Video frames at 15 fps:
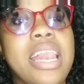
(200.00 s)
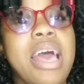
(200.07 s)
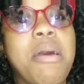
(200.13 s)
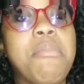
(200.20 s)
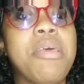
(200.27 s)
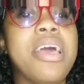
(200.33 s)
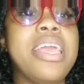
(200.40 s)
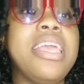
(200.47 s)
I'm
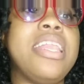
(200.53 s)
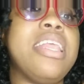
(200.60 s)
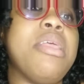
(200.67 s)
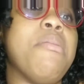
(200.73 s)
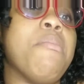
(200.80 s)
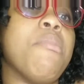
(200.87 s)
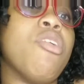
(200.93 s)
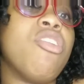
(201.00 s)
not eating
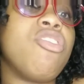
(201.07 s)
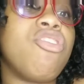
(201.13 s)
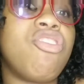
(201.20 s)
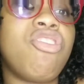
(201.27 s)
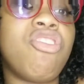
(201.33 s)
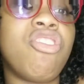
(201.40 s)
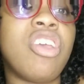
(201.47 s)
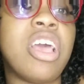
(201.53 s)

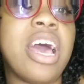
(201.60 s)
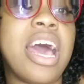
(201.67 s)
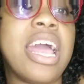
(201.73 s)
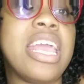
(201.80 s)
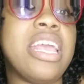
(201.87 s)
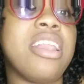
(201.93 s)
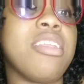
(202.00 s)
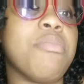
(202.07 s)
much I
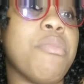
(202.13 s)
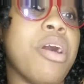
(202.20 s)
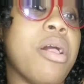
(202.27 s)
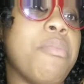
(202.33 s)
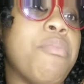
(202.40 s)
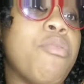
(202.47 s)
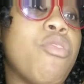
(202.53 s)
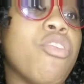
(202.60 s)
eat small
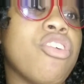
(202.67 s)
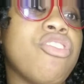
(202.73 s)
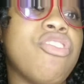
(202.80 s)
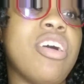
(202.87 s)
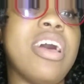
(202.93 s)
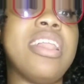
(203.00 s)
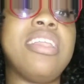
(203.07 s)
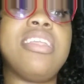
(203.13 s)

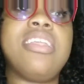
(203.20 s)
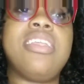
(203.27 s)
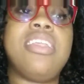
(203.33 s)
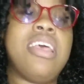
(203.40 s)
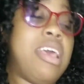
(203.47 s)
portions